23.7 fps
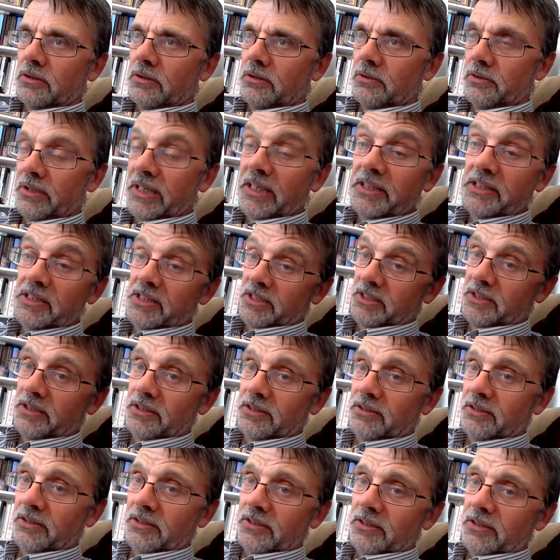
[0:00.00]
created it
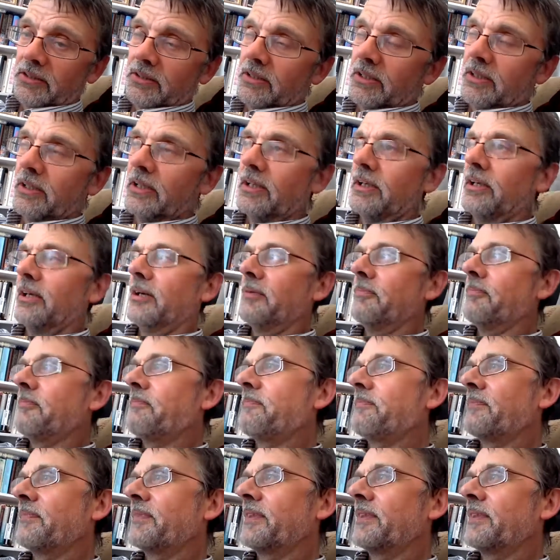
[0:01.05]
um,